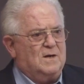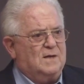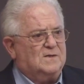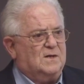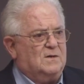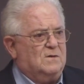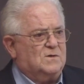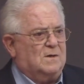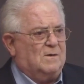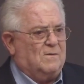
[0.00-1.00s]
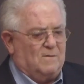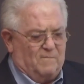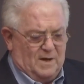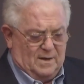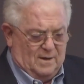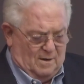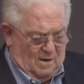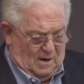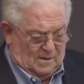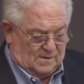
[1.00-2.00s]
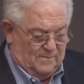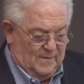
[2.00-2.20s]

institutional or written art.